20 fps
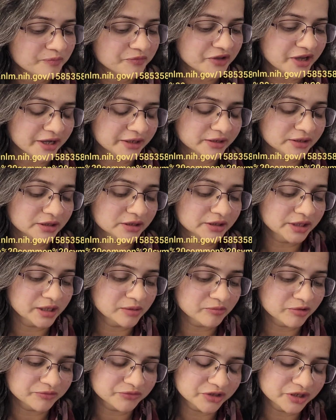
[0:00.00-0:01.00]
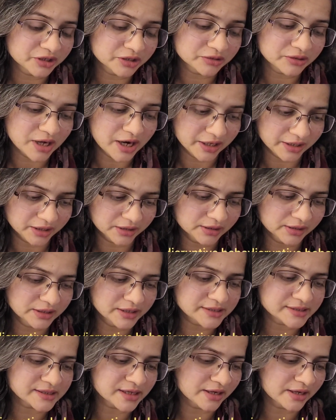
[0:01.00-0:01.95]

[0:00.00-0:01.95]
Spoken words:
And the name of the article is